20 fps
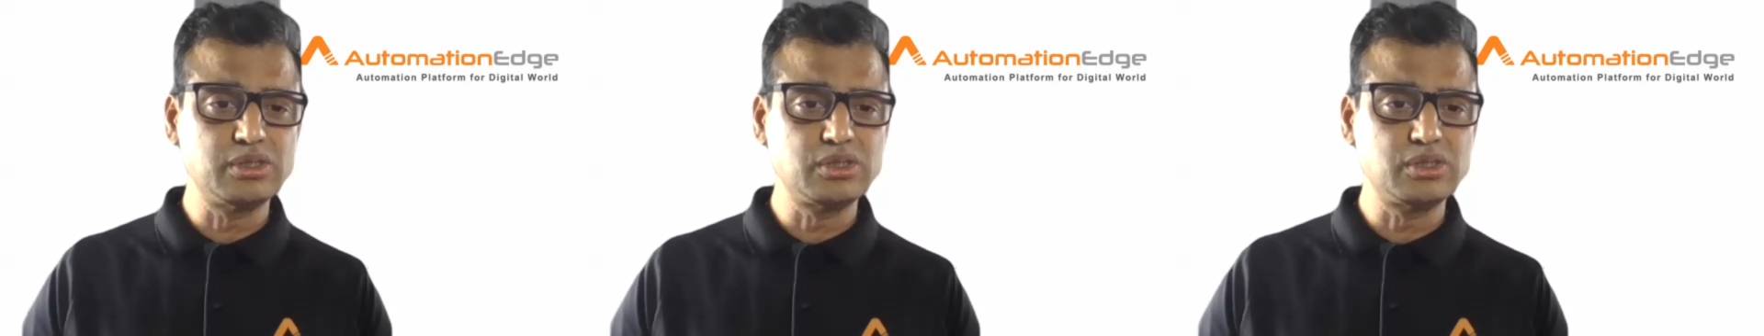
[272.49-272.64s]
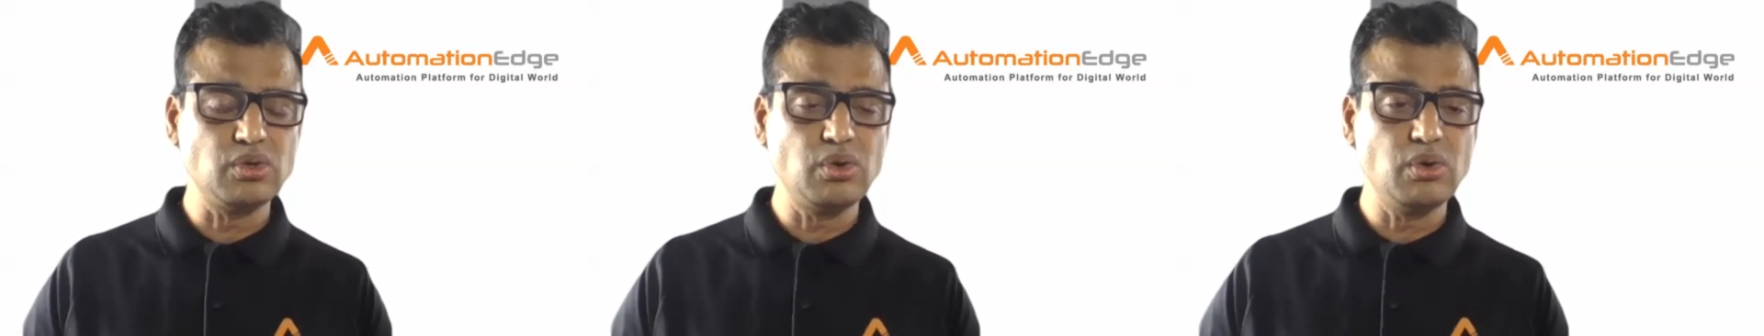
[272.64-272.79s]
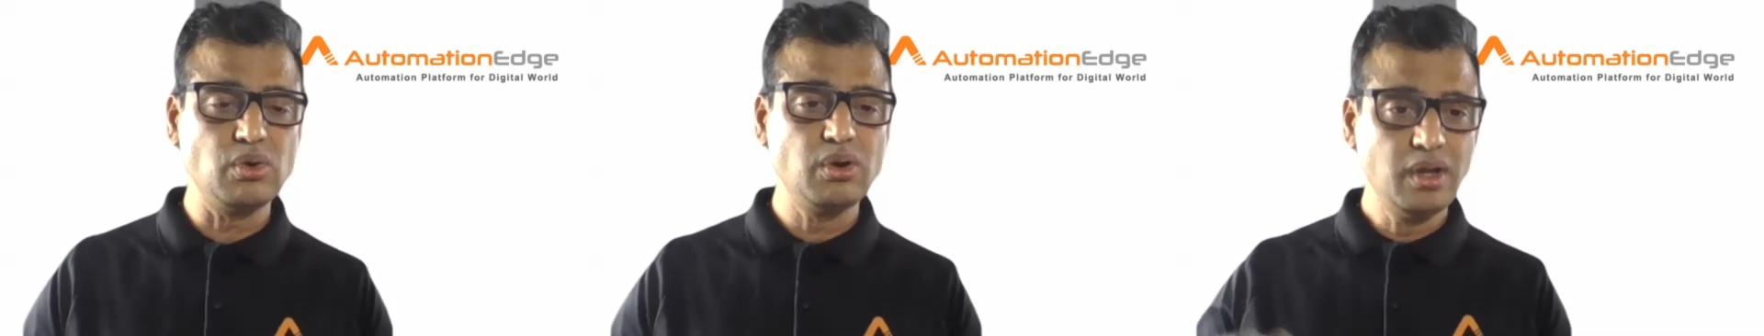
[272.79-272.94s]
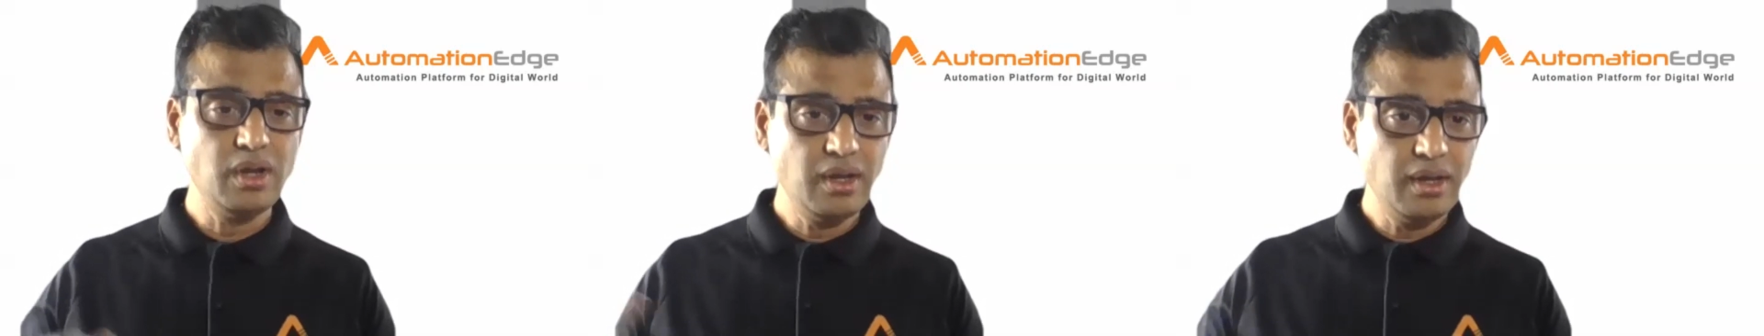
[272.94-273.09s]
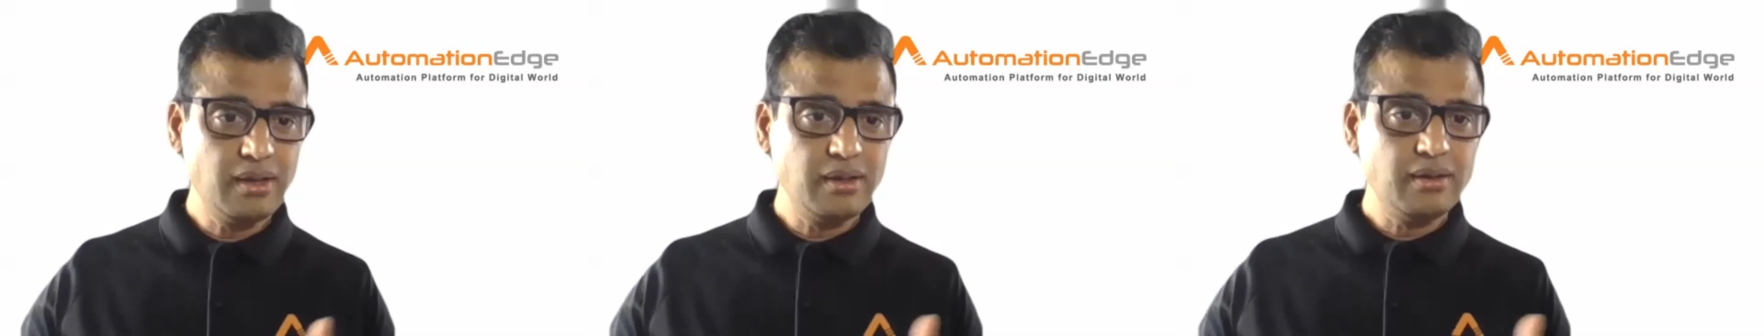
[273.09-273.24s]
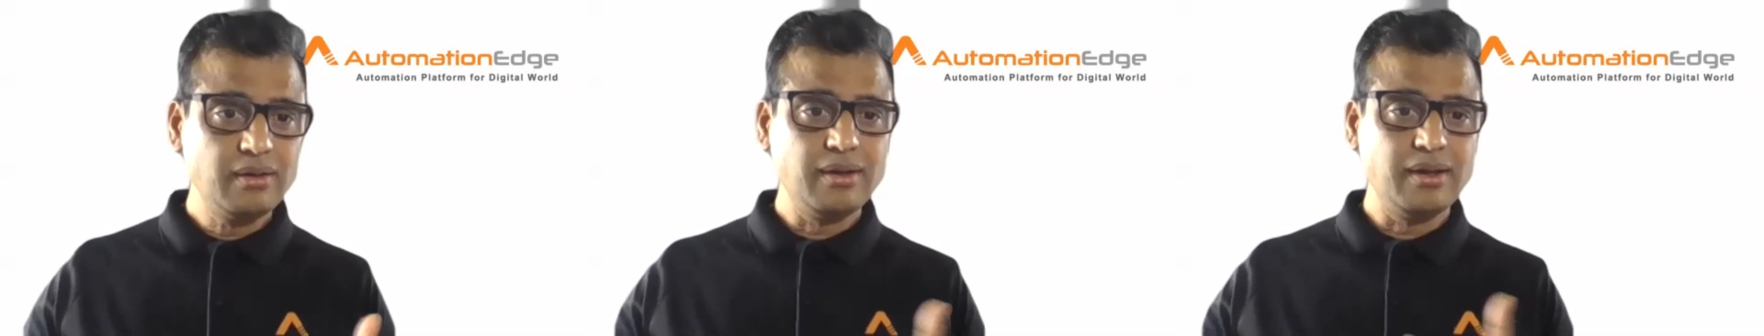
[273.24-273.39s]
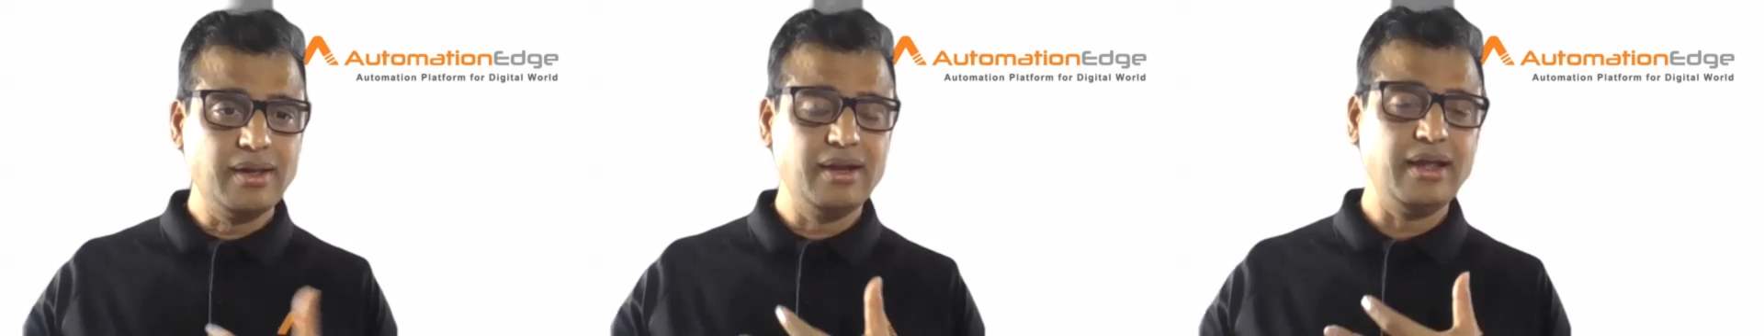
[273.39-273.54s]
So,
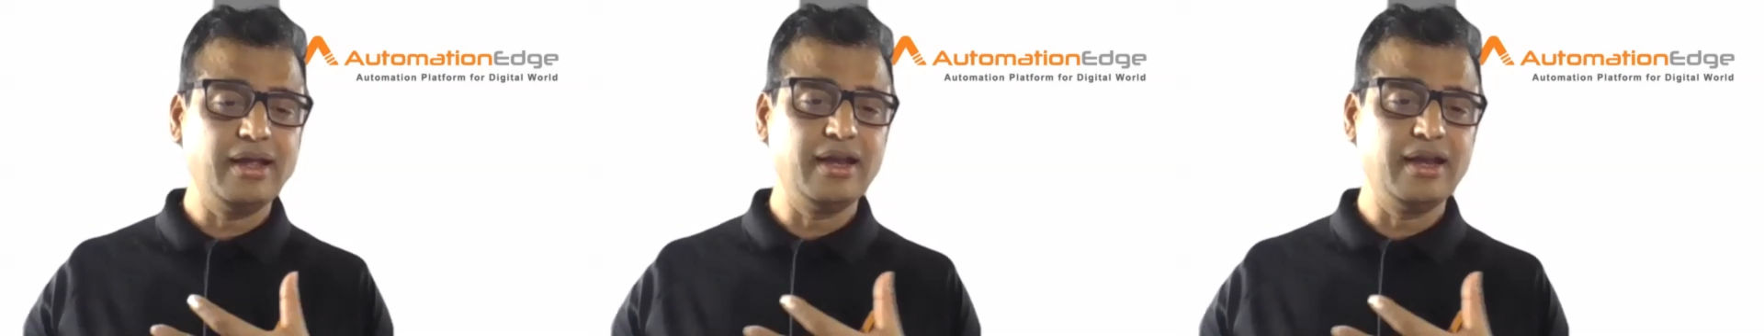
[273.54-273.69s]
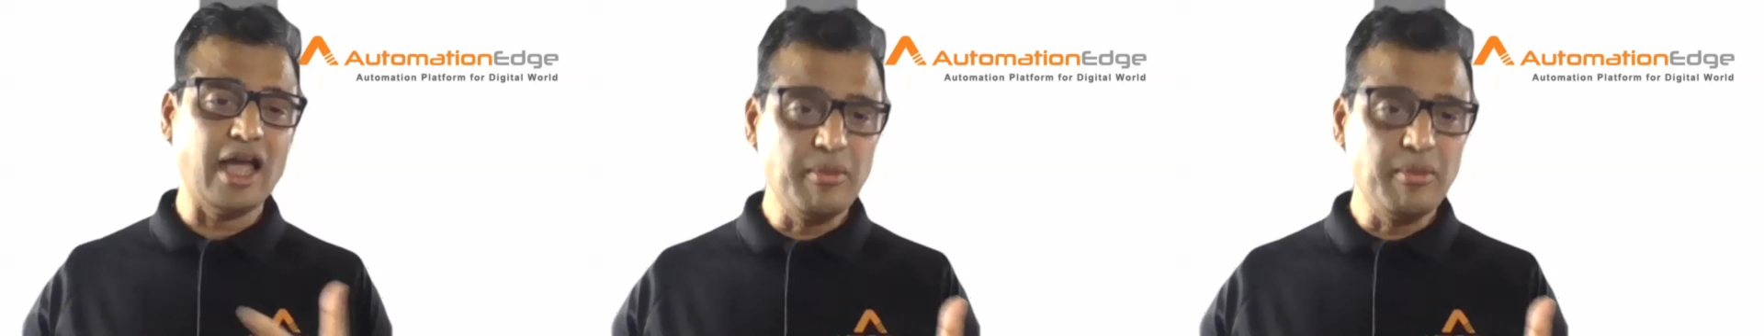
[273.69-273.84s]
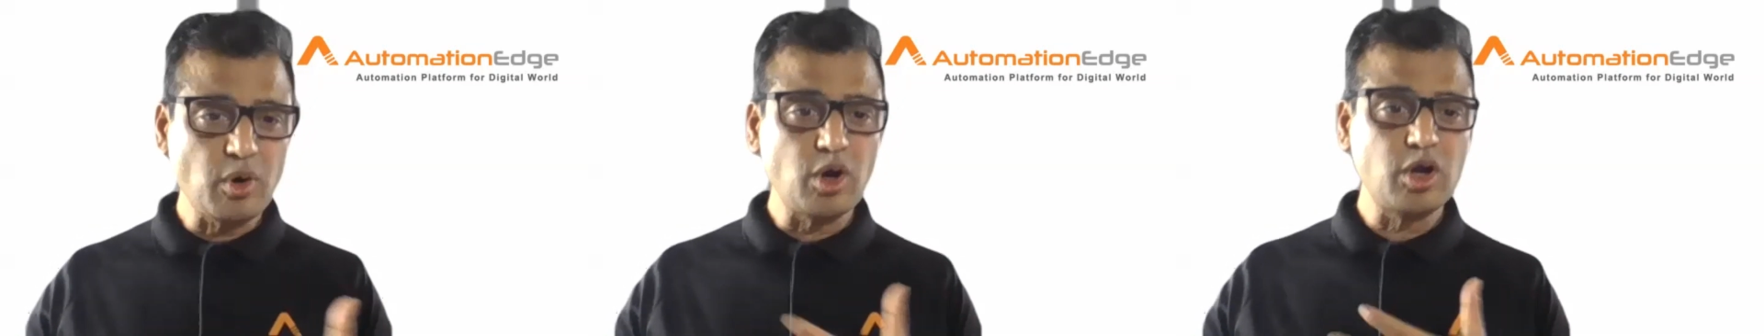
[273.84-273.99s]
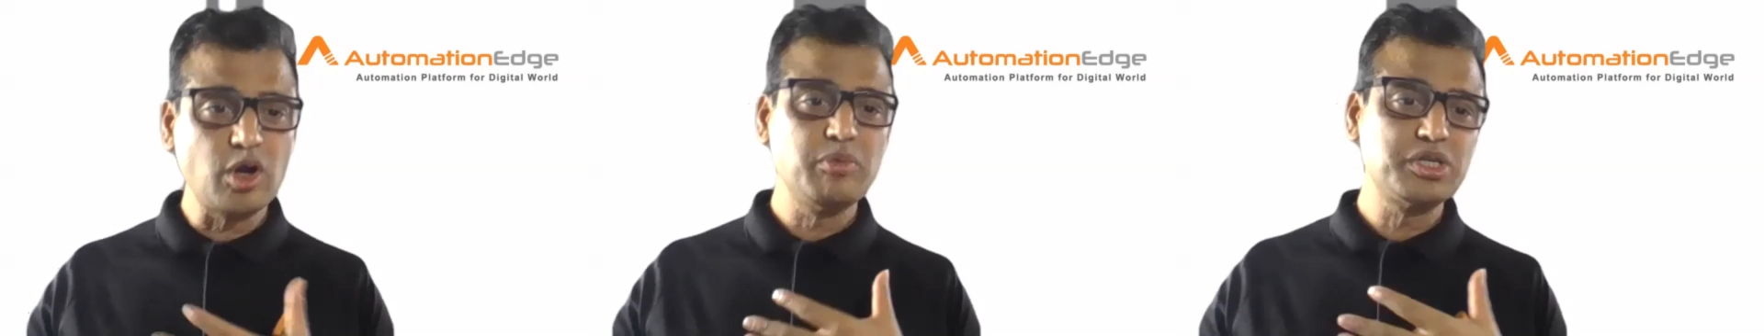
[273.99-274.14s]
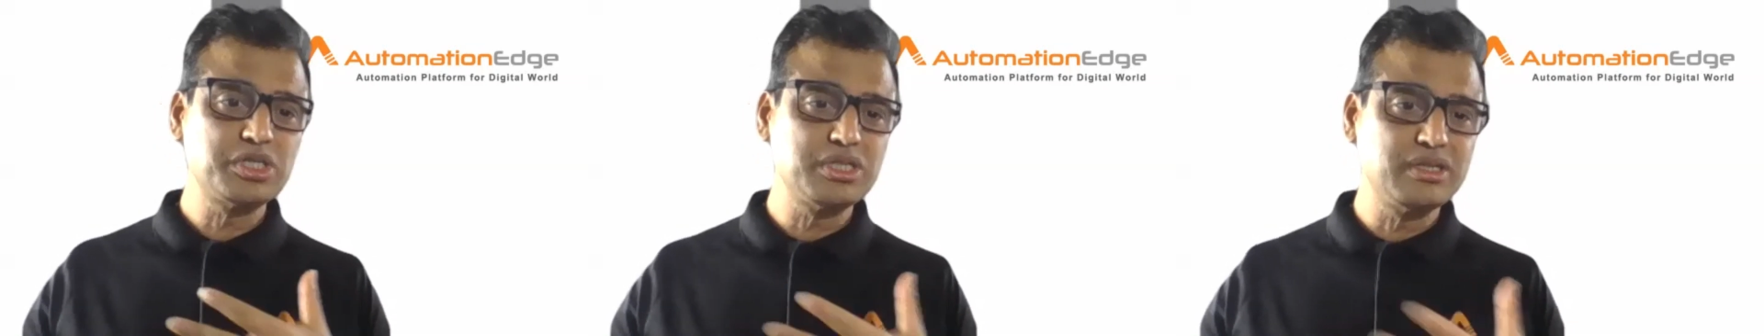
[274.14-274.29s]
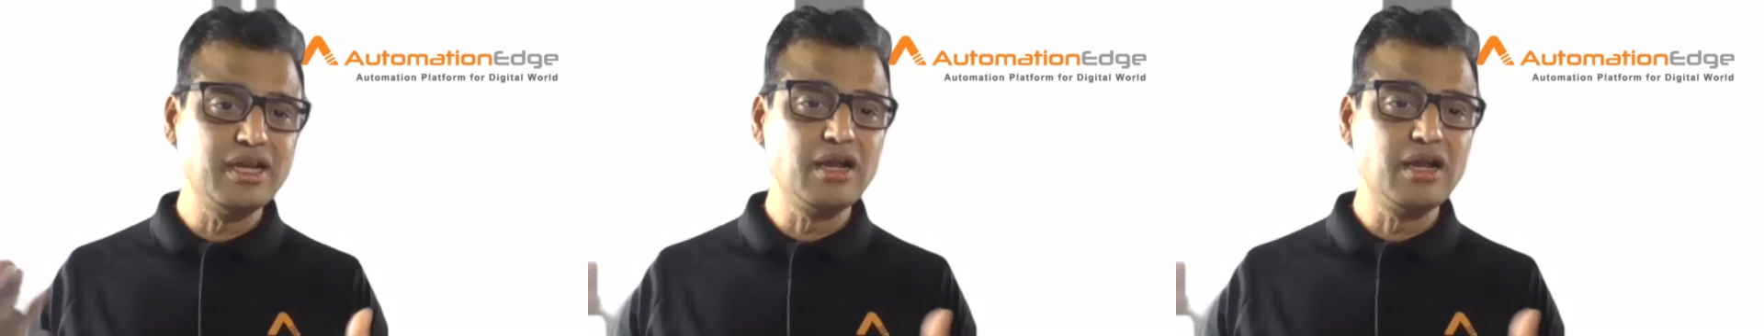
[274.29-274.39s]
and hyperautomation